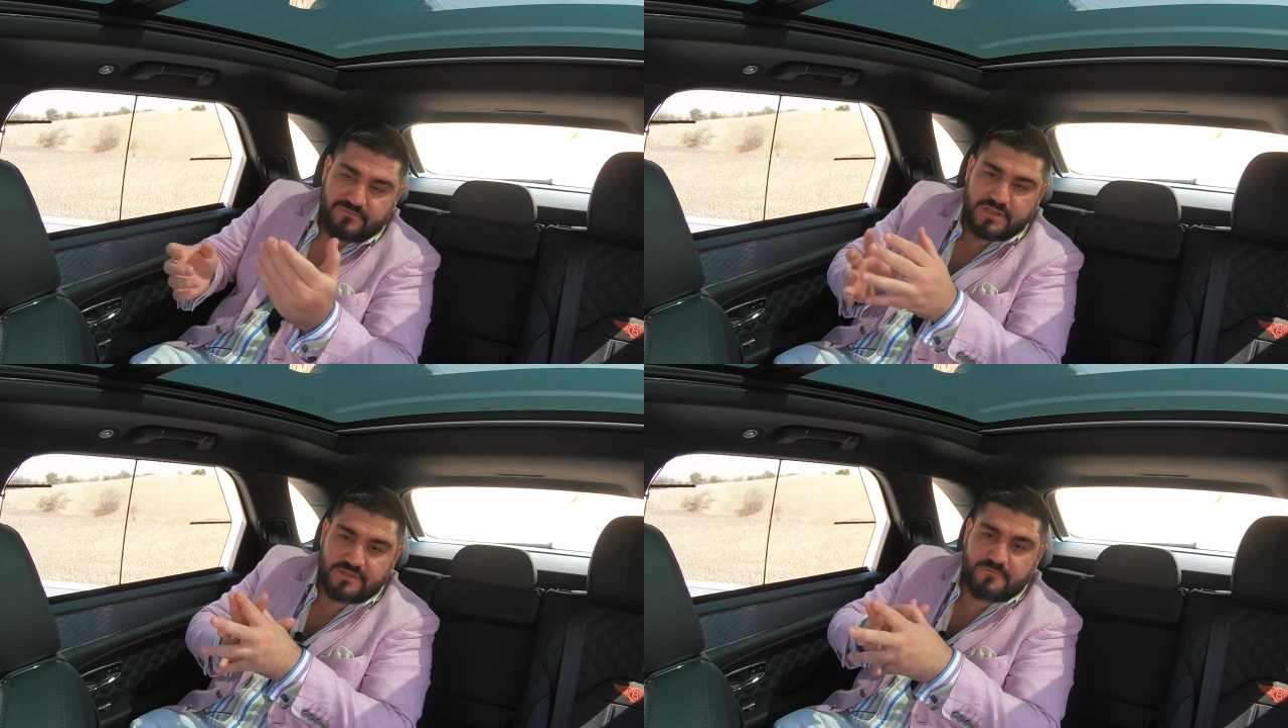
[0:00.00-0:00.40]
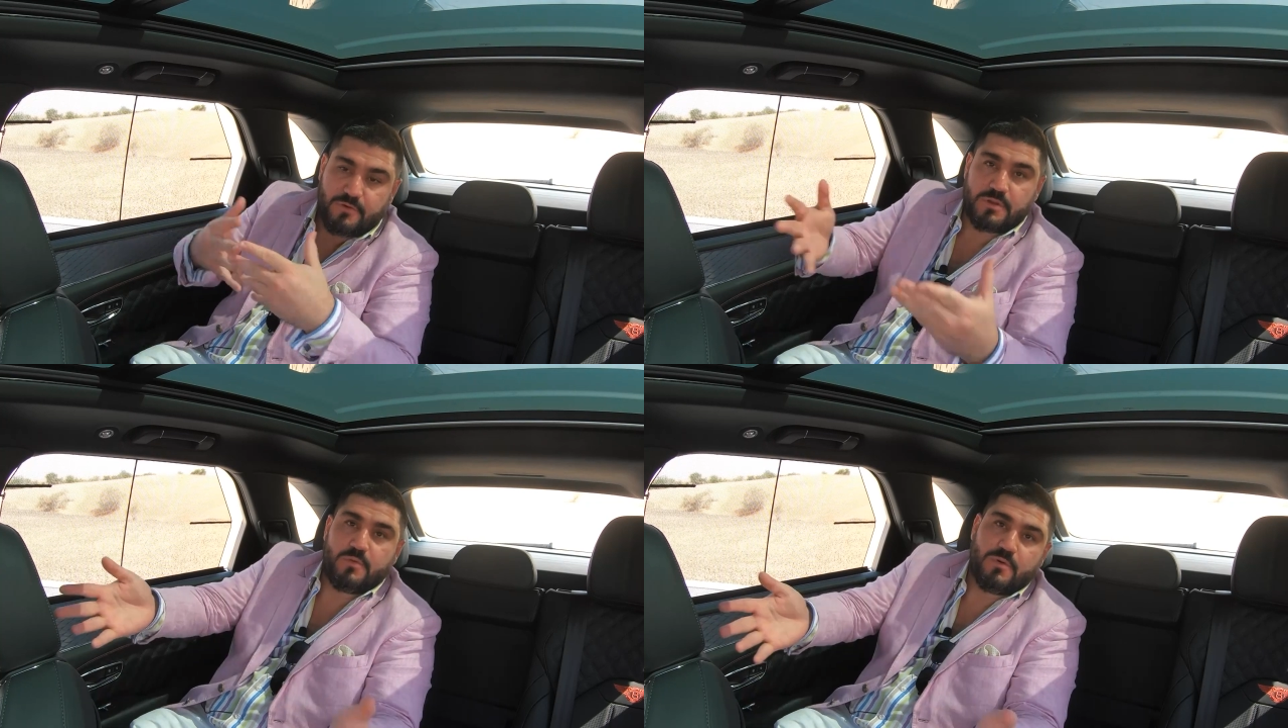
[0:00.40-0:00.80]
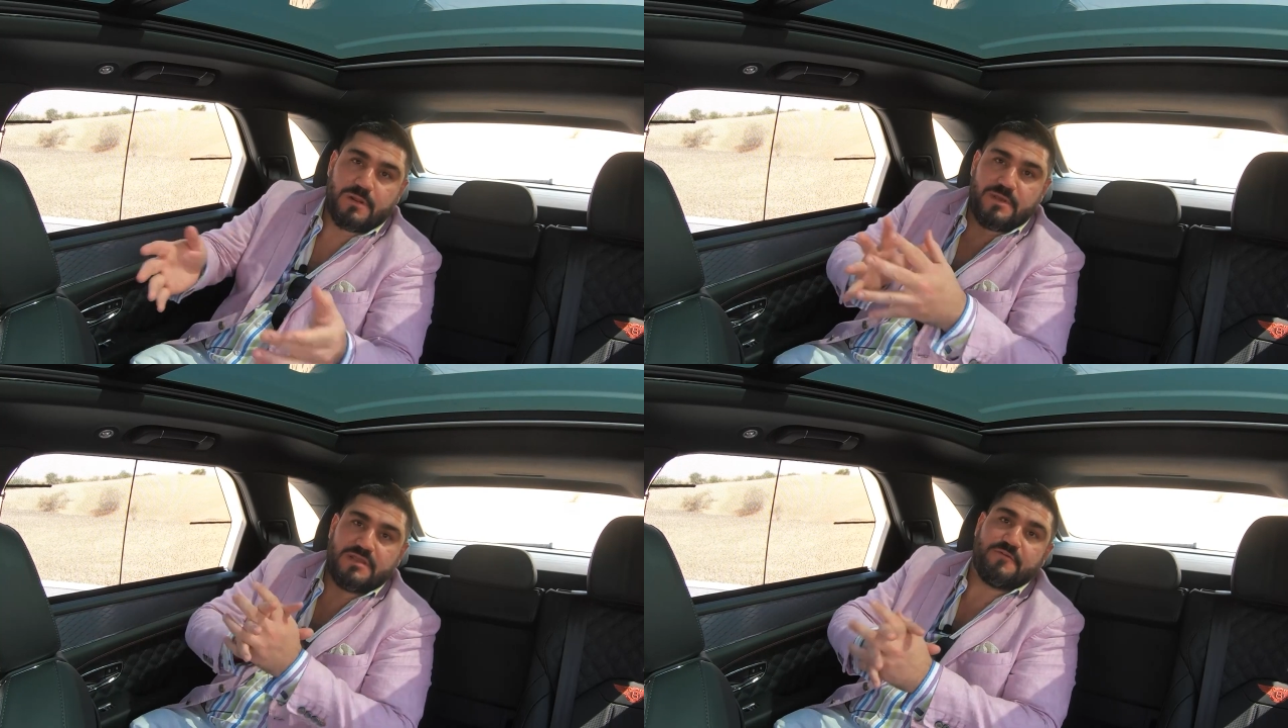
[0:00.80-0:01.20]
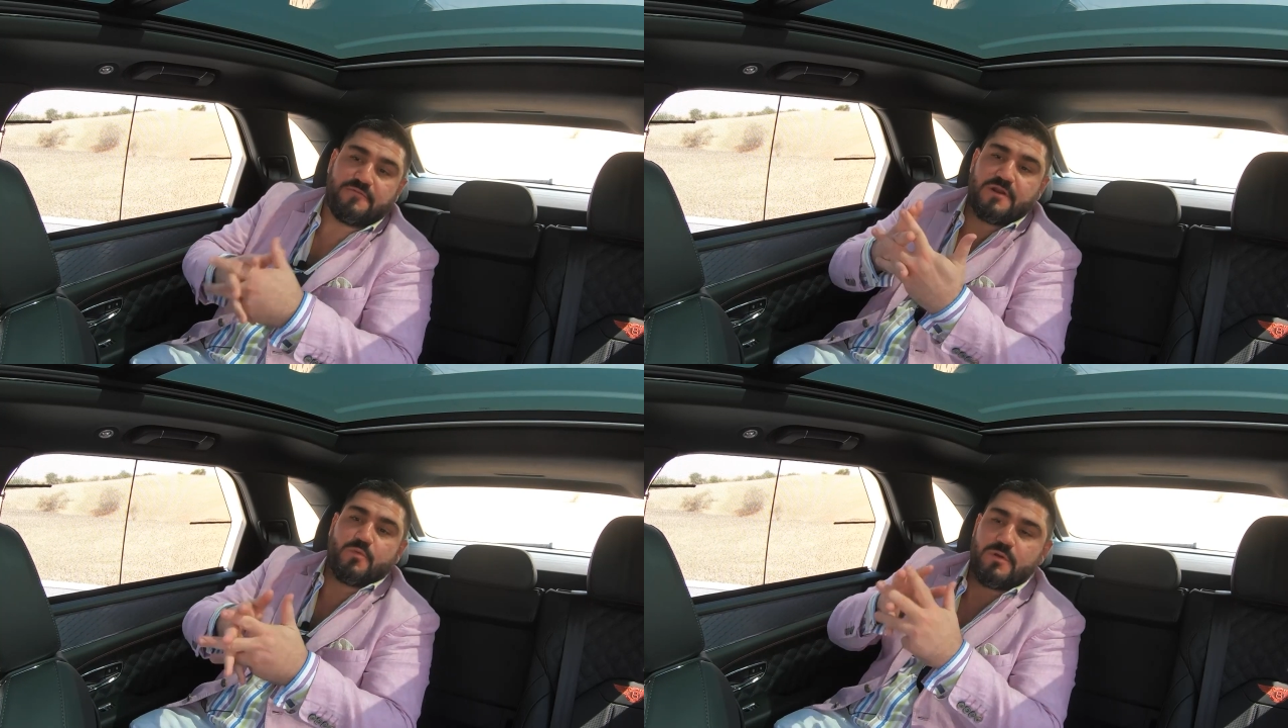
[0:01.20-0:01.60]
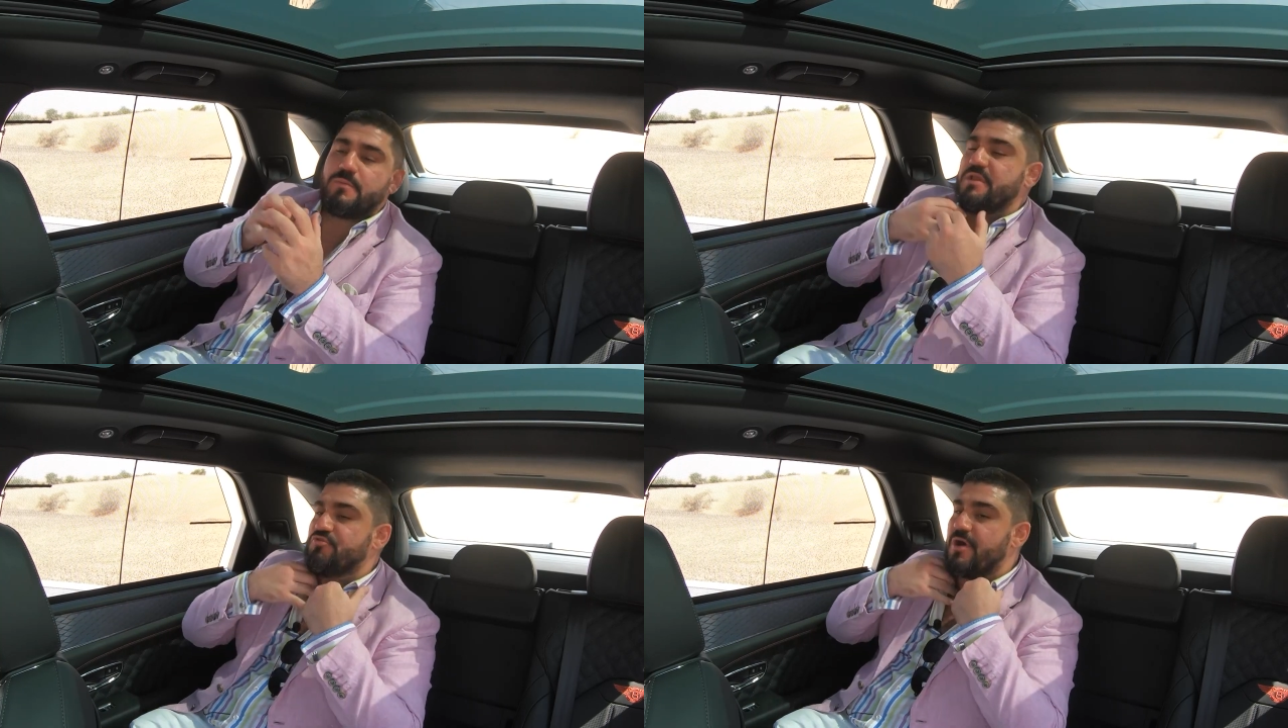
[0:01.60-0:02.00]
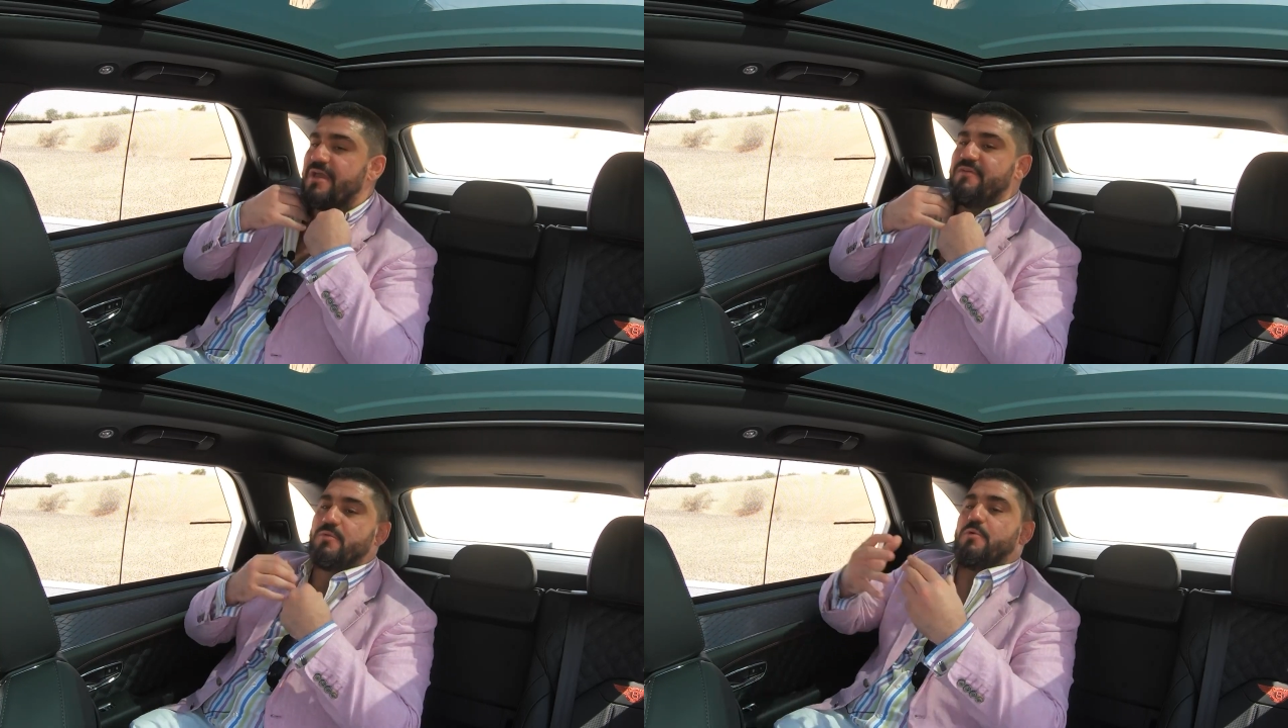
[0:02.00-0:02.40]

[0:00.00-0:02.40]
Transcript: of us, of course, we want to be in the front. We want to be driving.